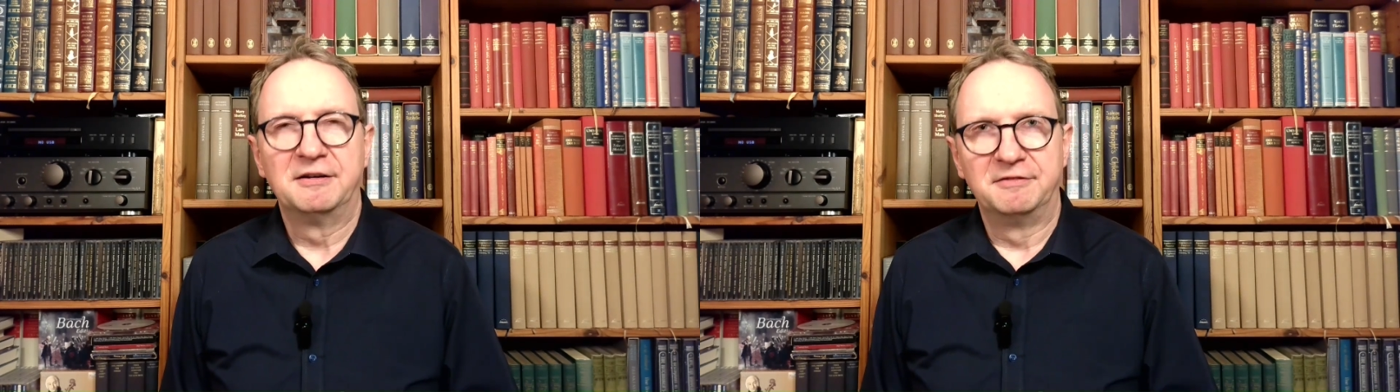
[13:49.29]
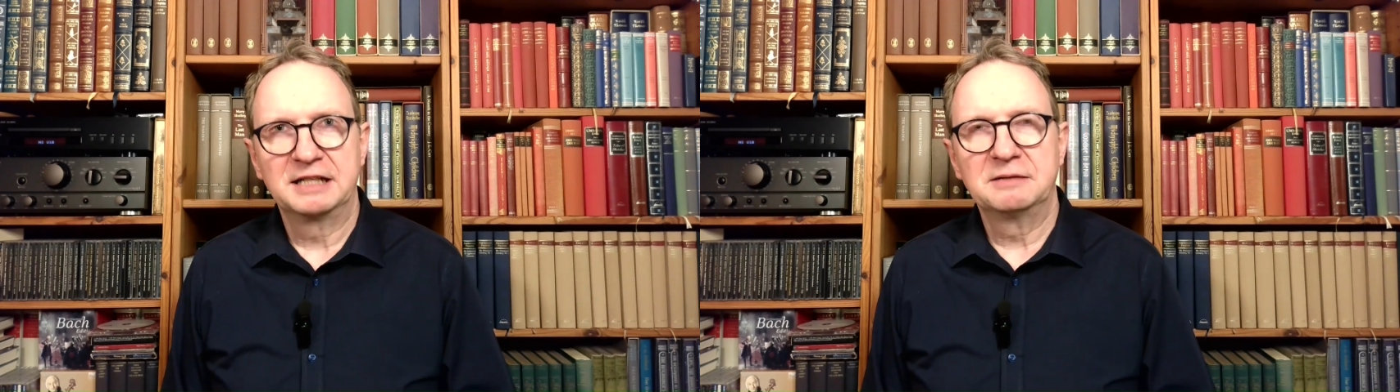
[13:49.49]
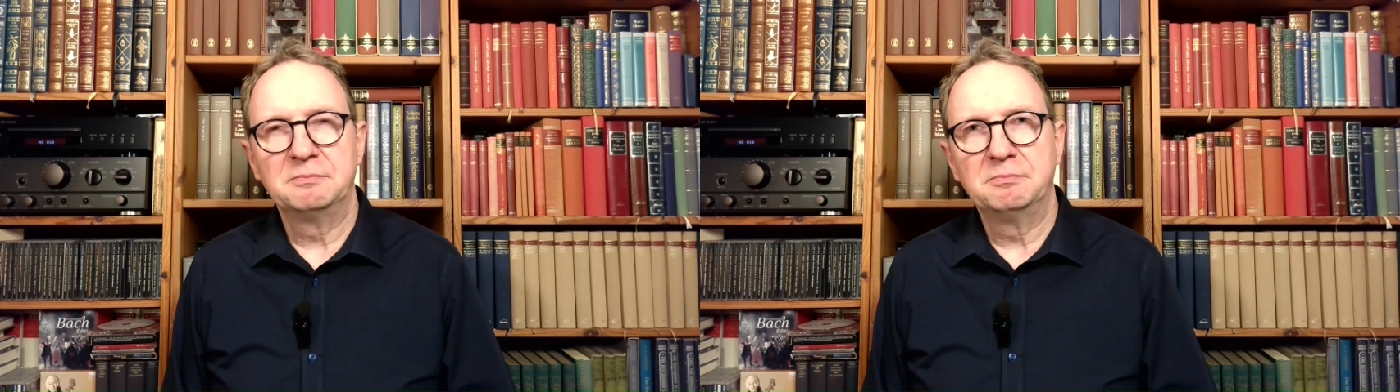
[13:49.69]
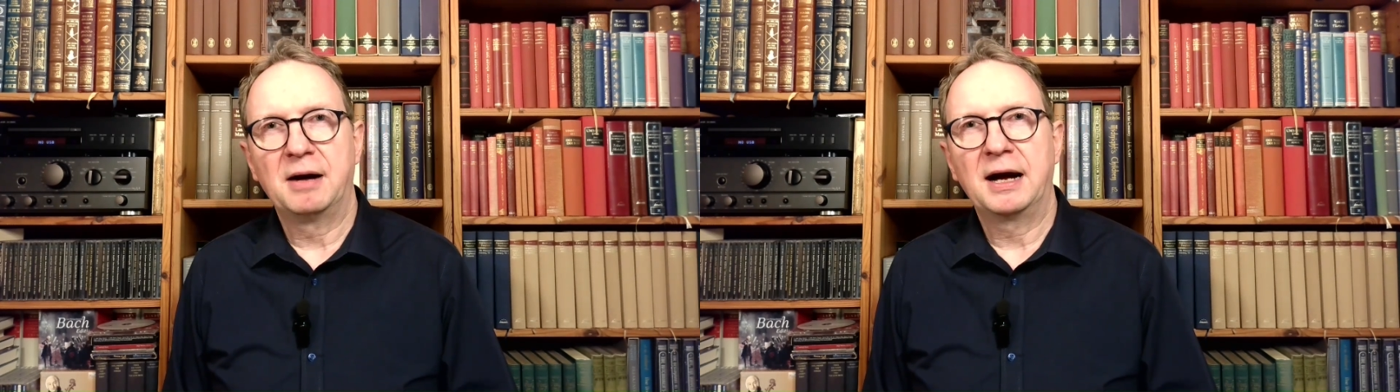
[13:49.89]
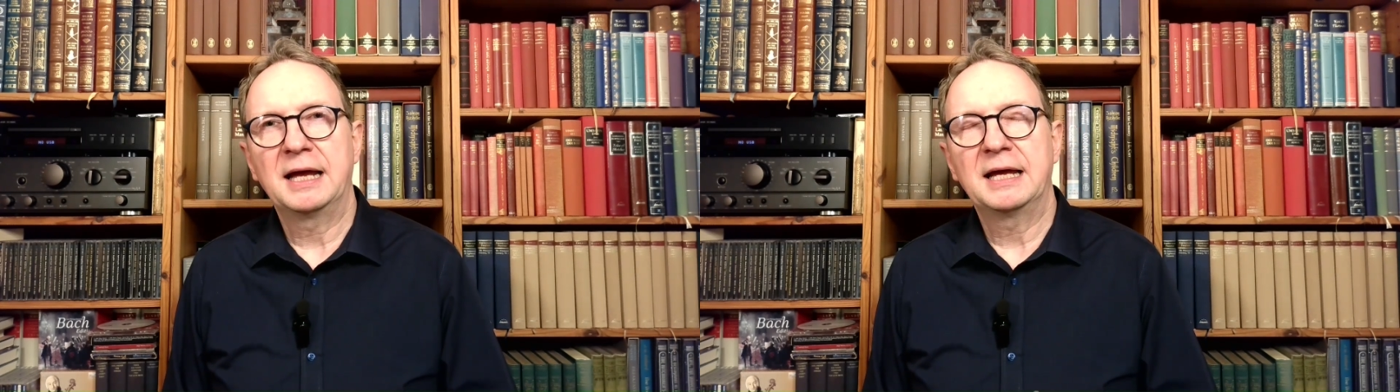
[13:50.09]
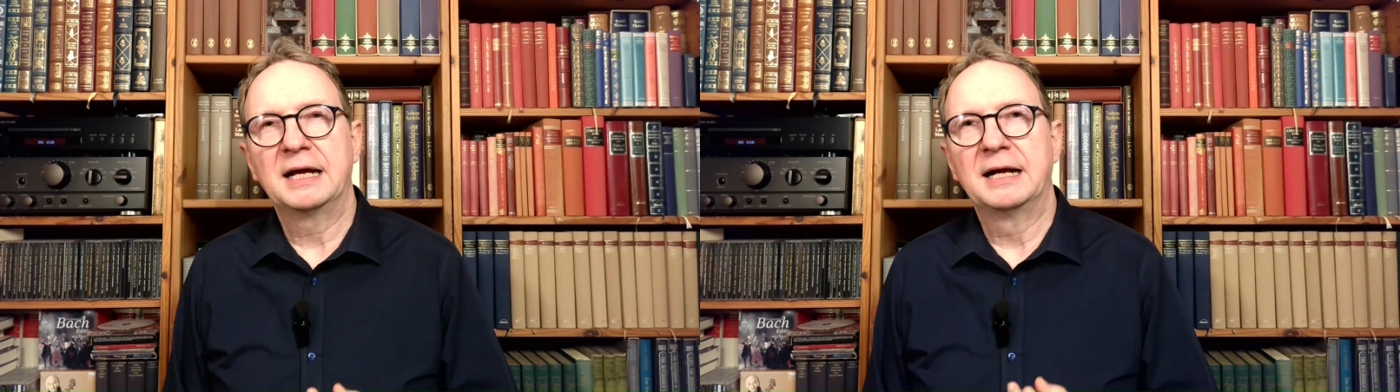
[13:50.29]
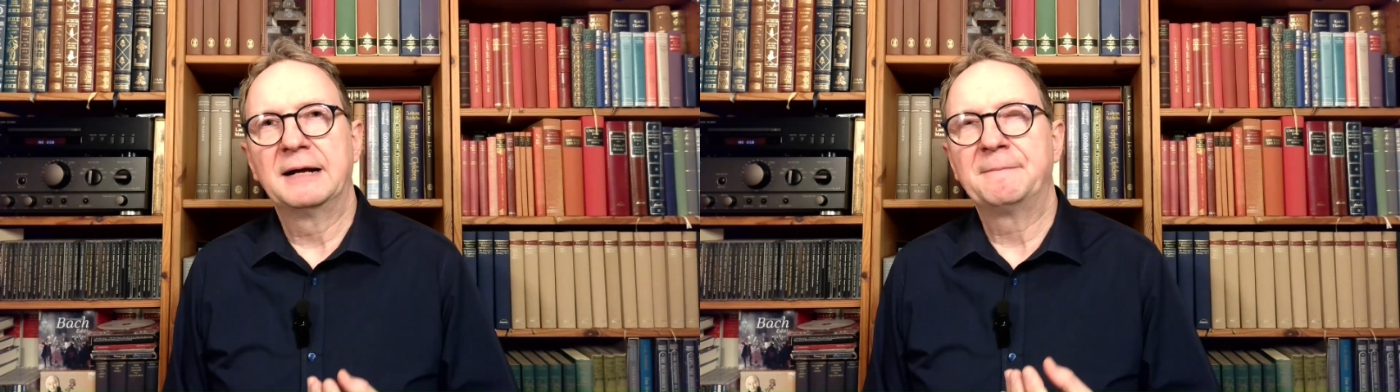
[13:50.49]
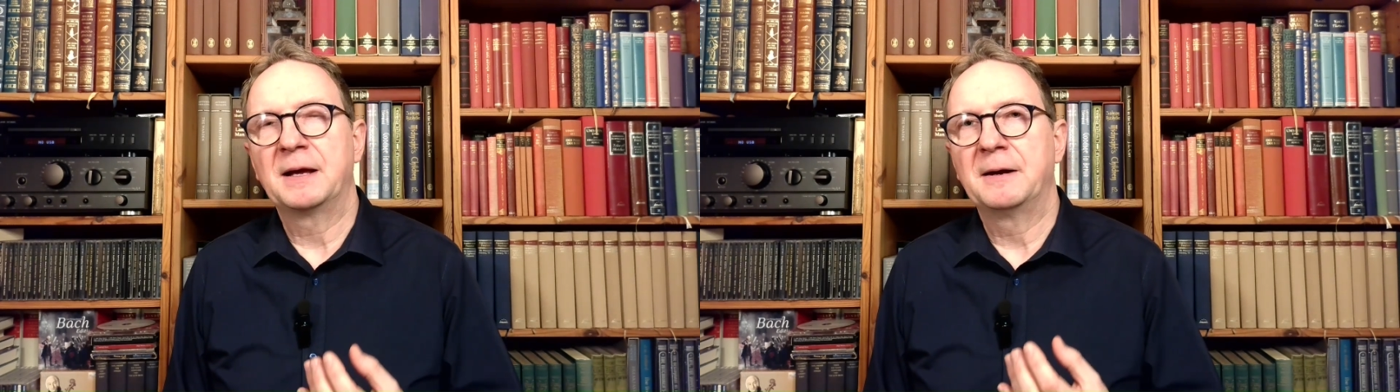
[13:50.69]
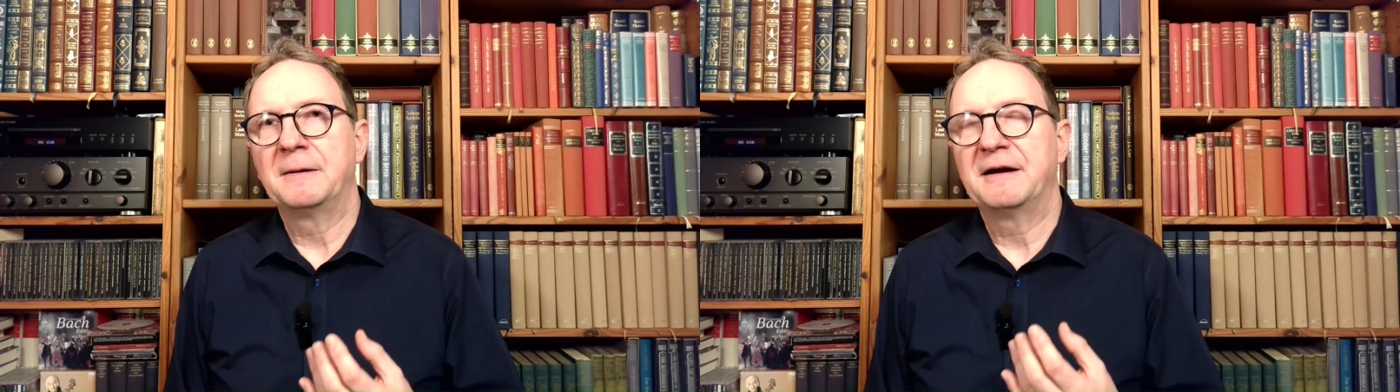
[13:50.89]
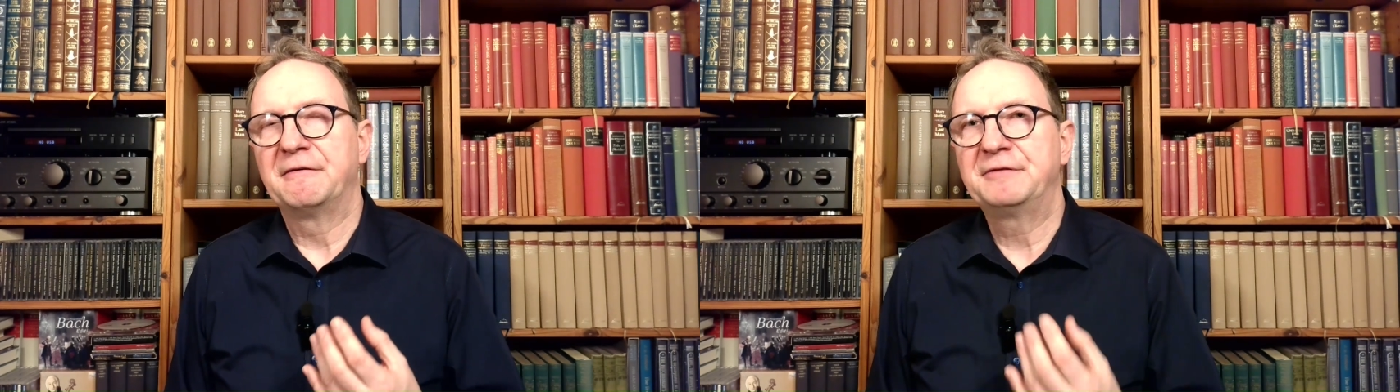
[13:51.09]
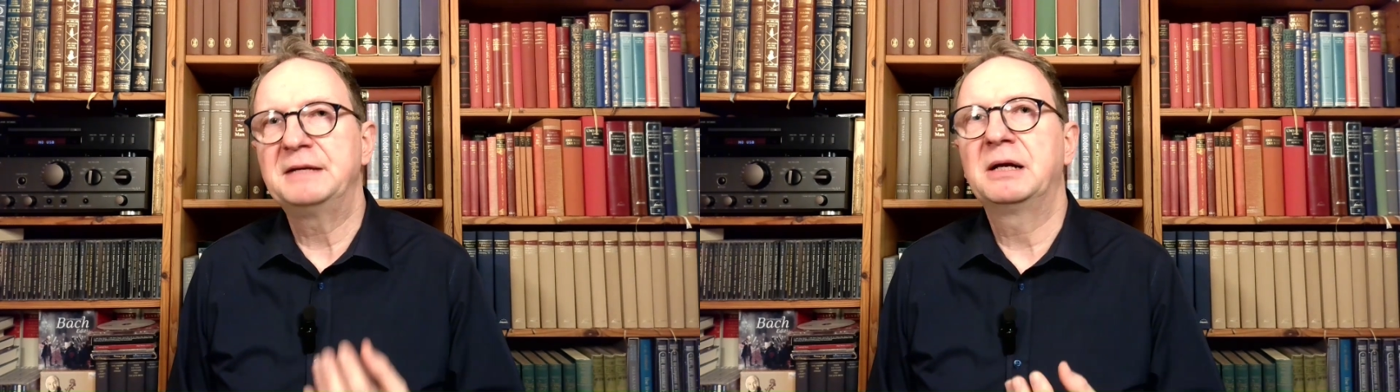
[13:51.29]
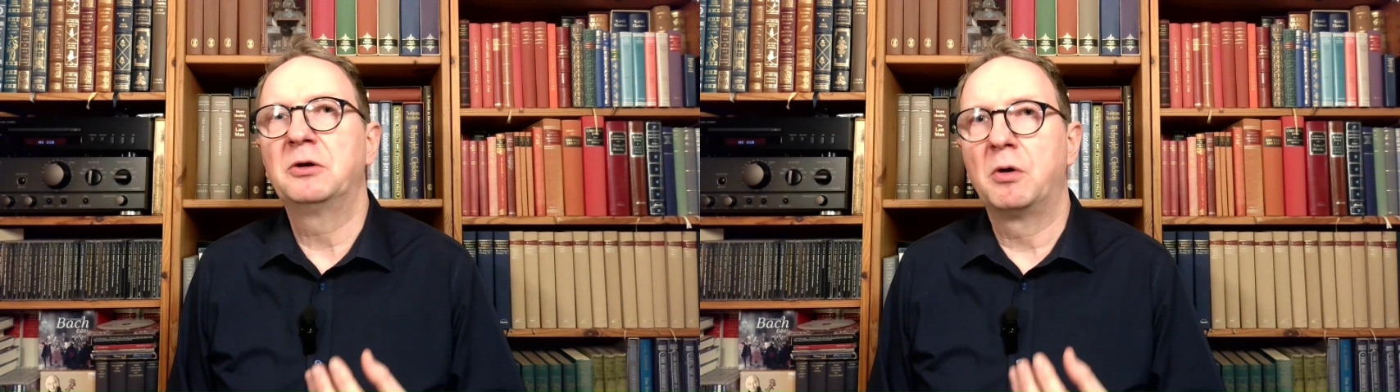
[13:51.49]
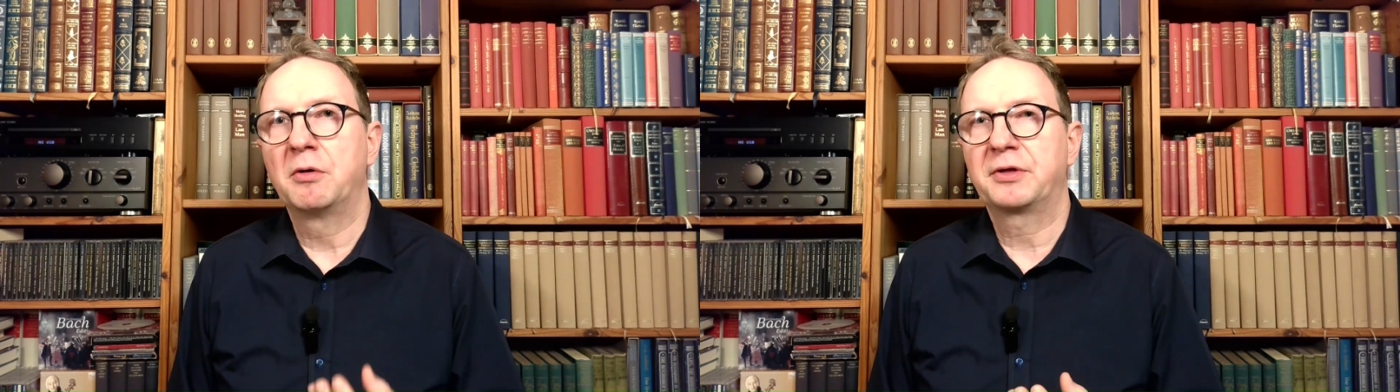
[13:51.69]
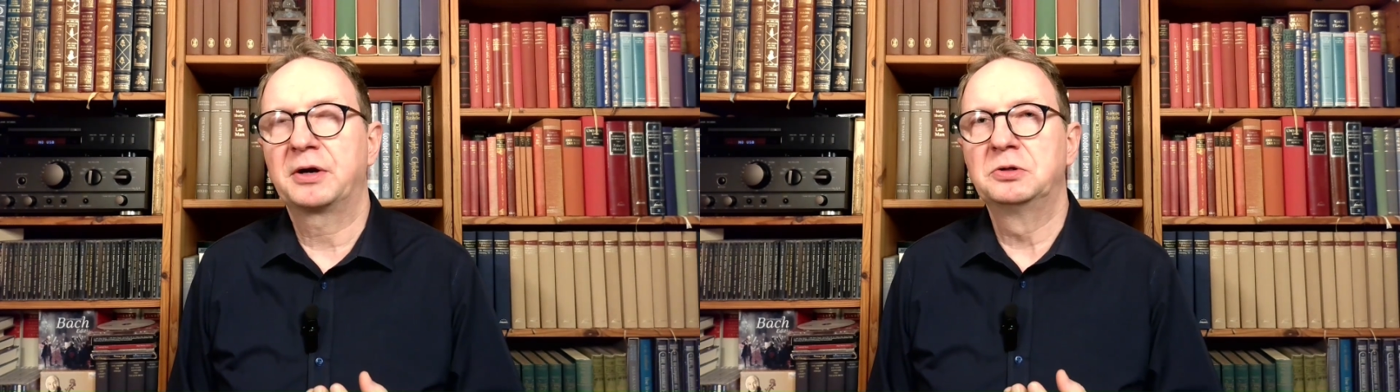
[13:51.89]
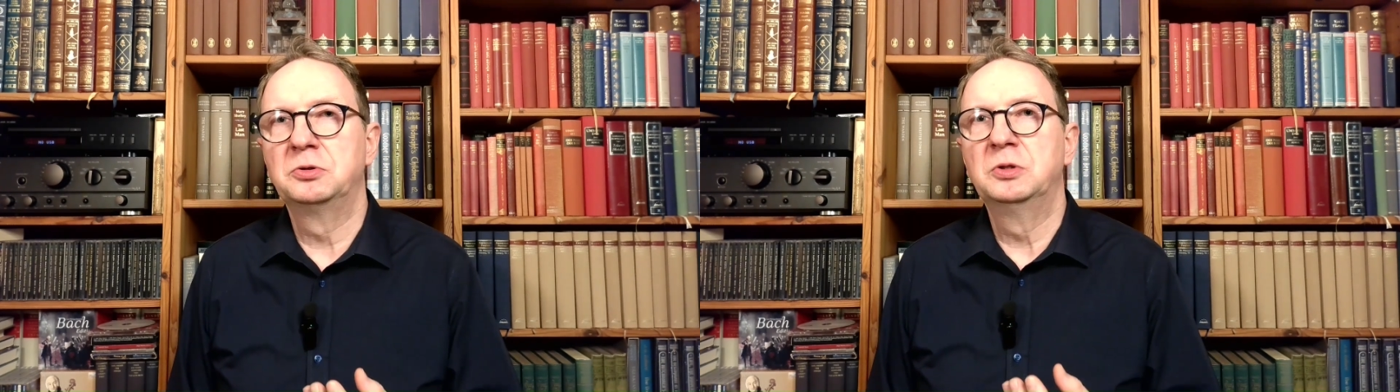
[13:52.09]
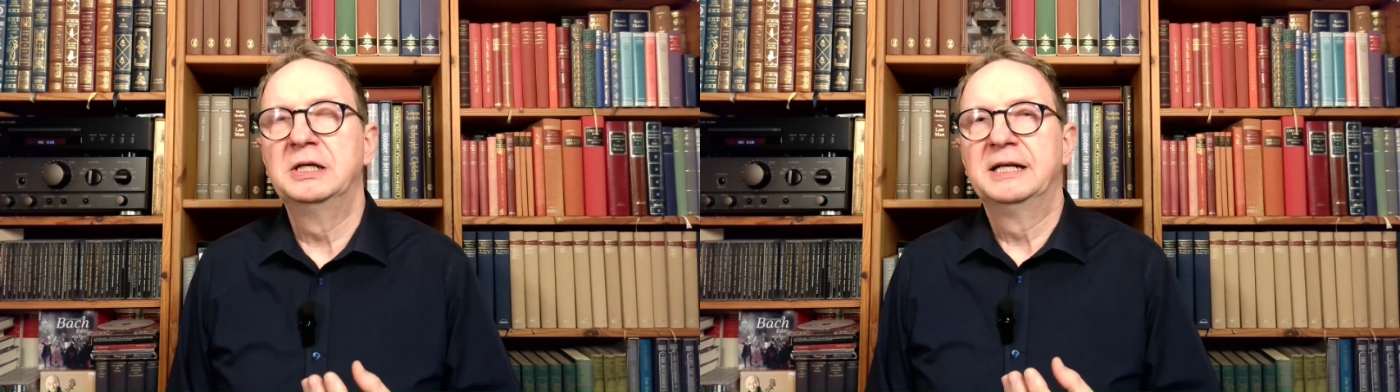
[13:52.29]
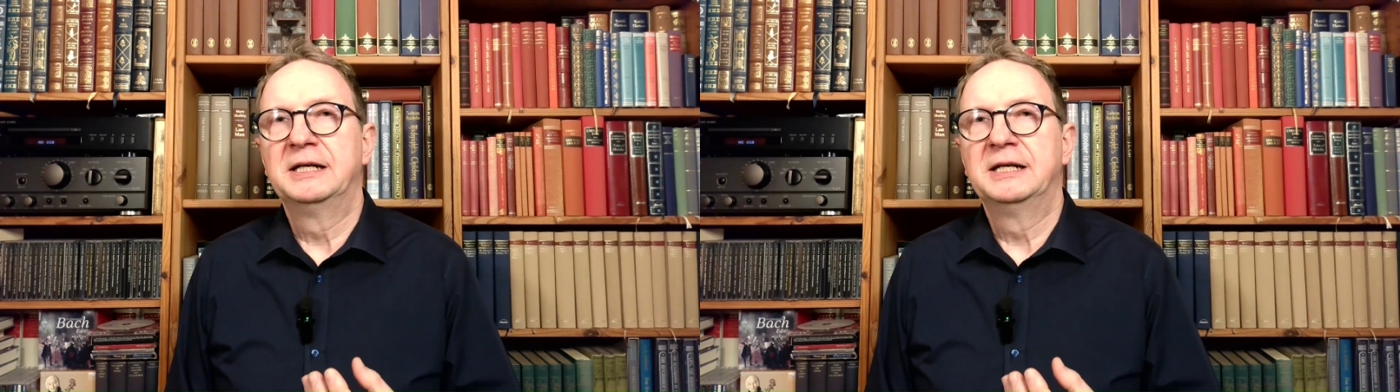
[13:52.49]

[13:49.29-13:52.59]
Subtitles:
written by a female author who,